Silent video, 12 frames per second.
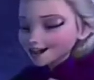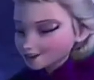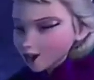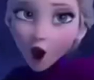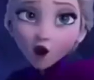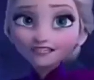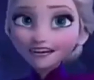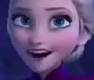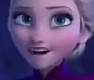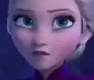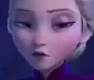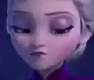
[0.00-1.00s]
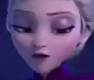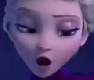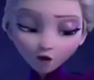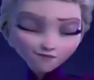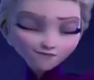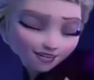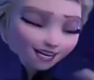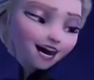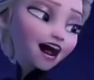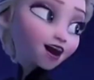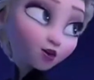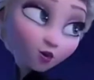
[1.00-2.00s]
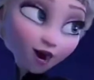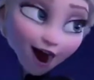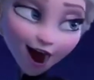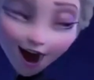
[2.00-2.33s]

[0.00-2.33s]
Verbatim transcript: Cold never bothered me anyway.